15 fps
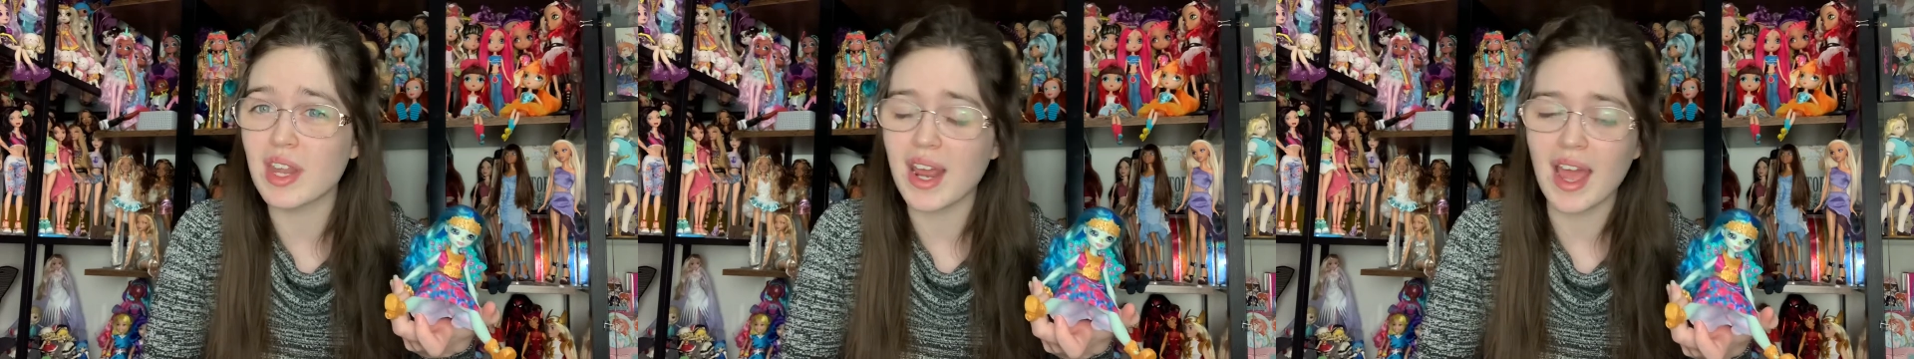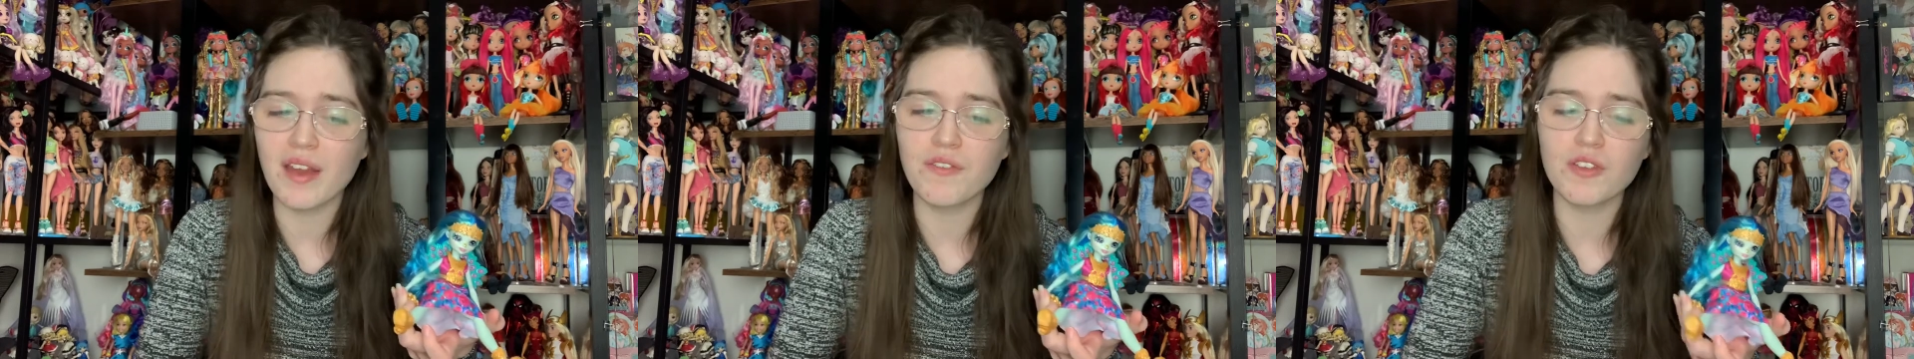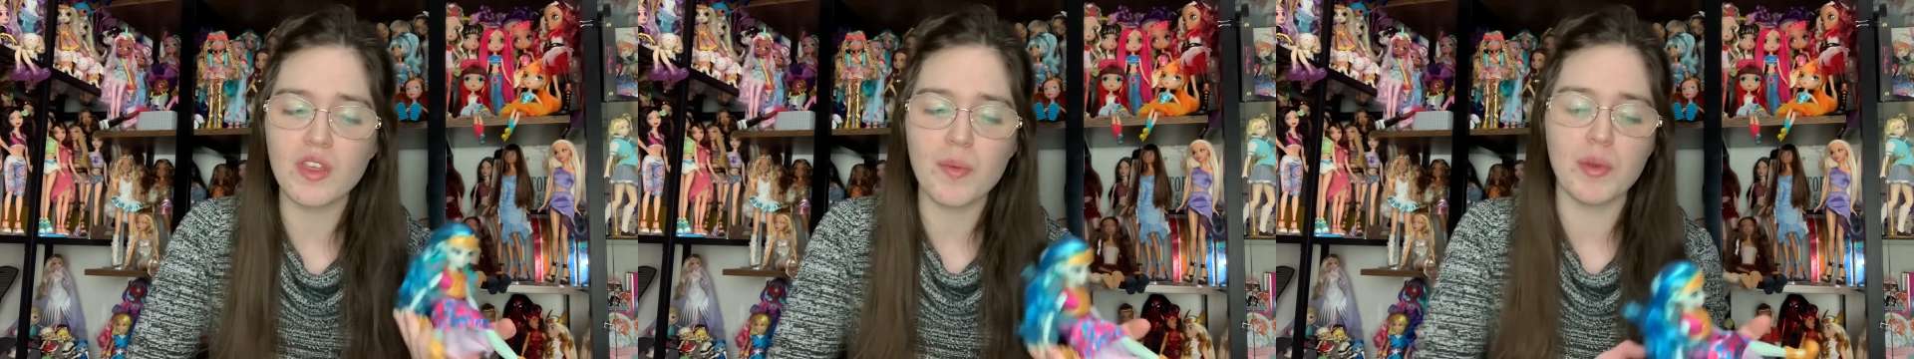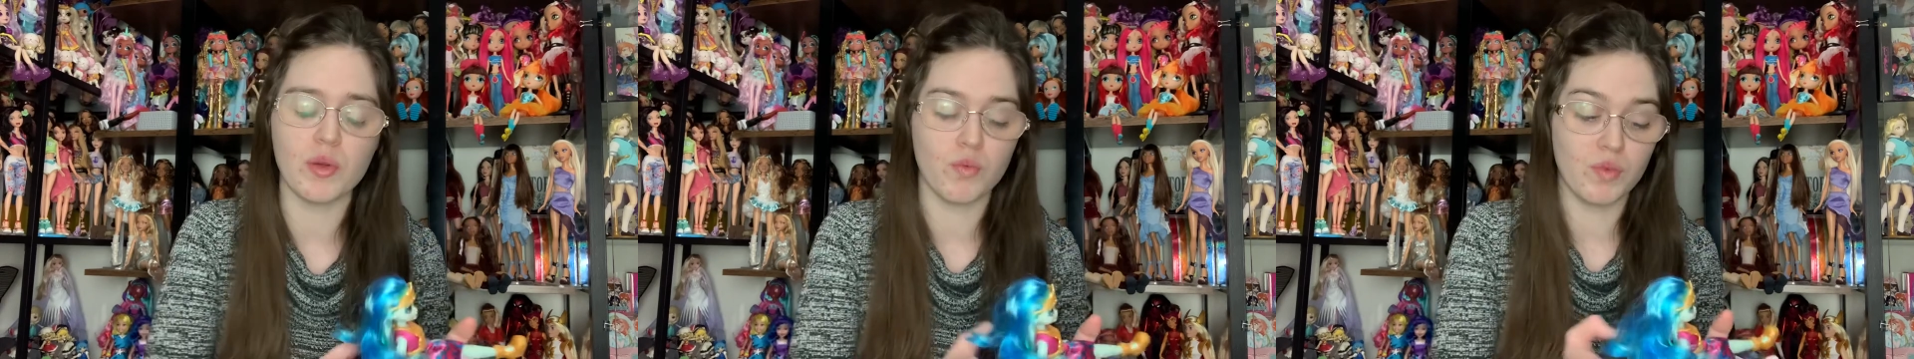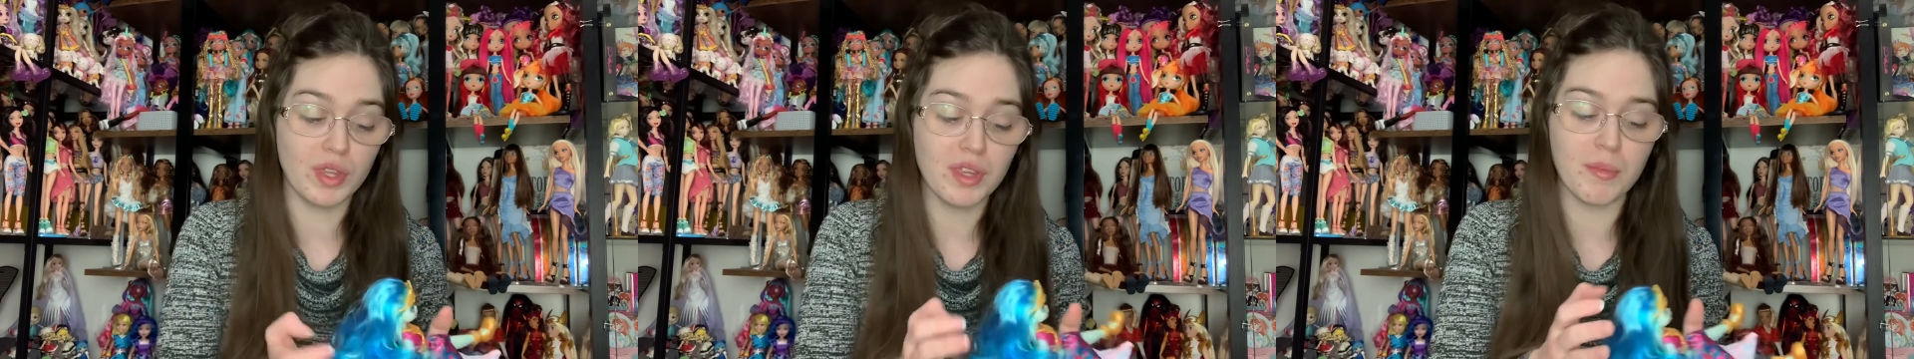I had for them. And it
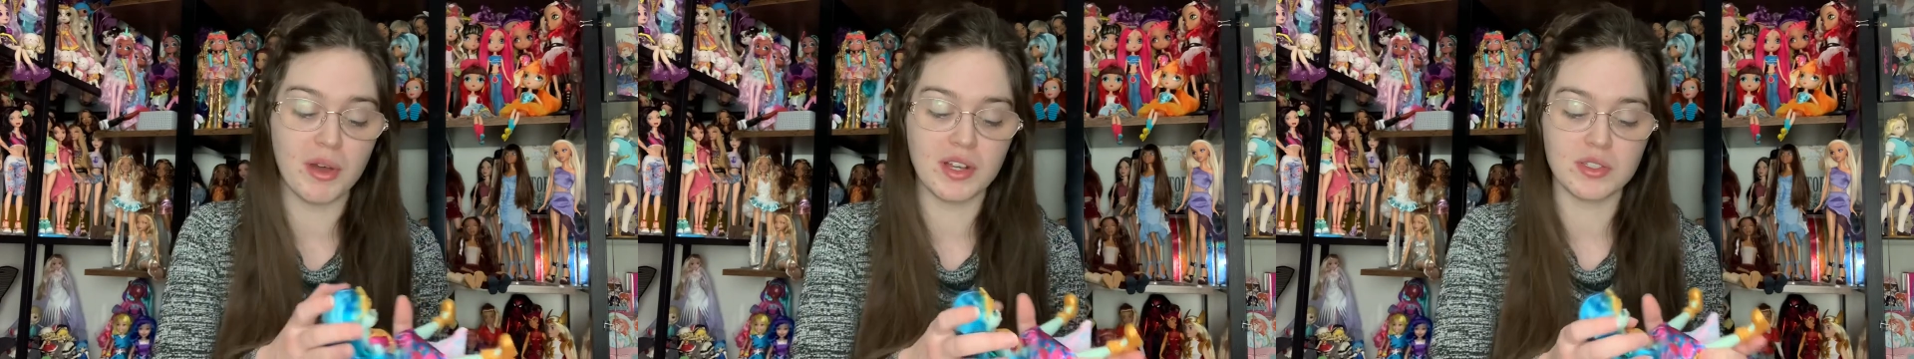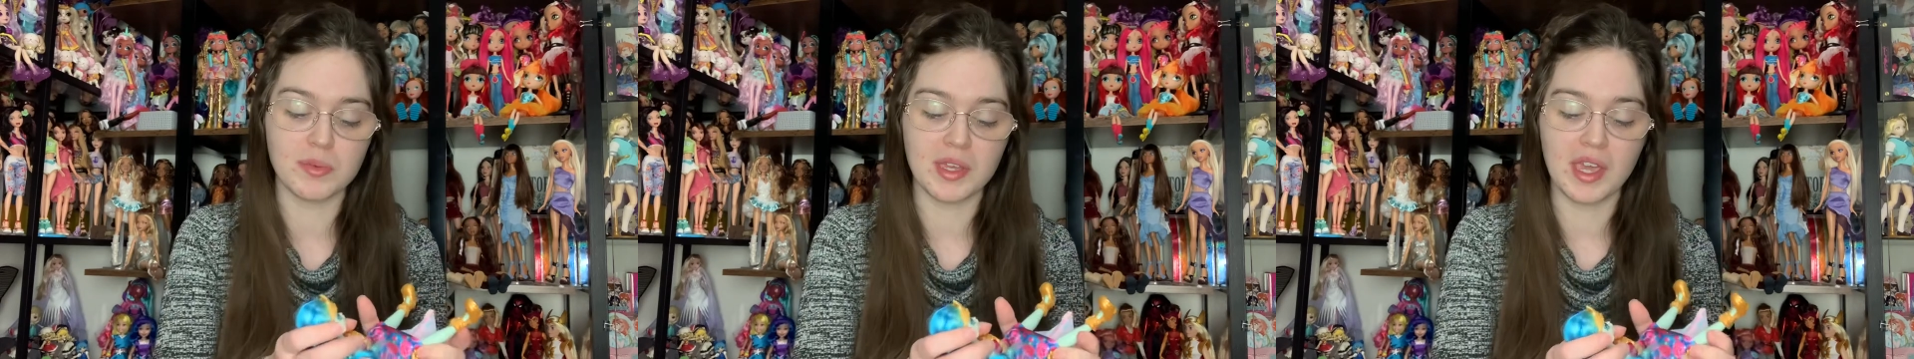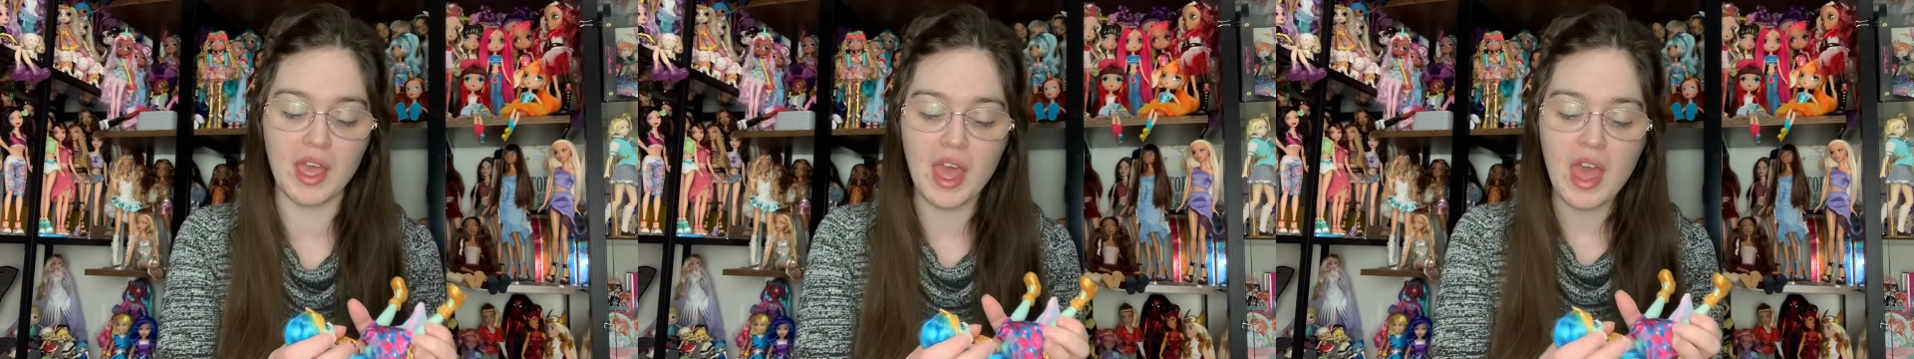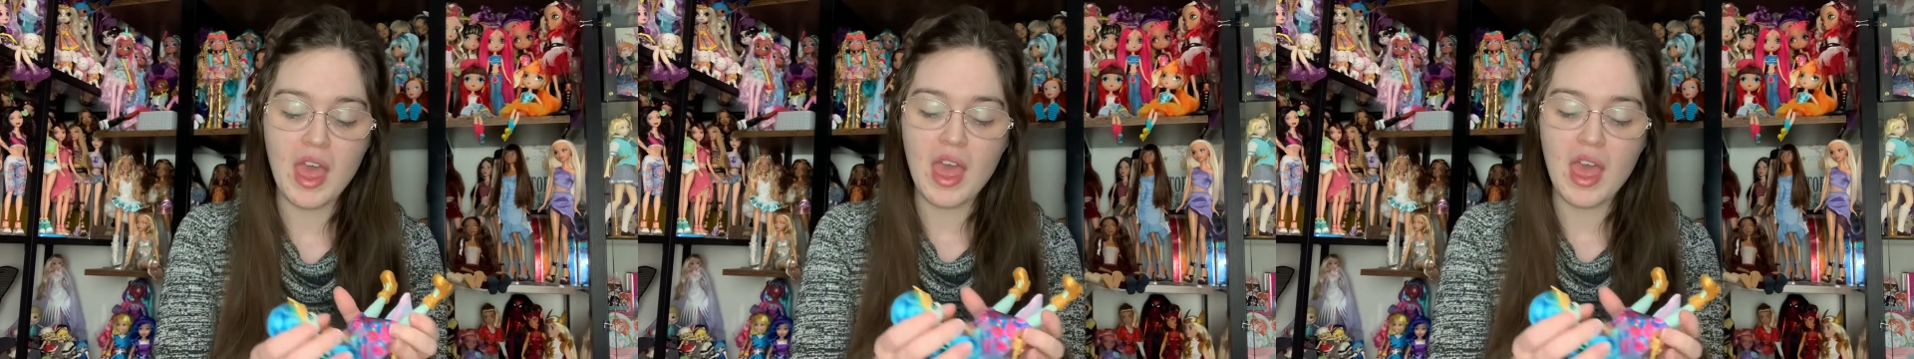really bugged me.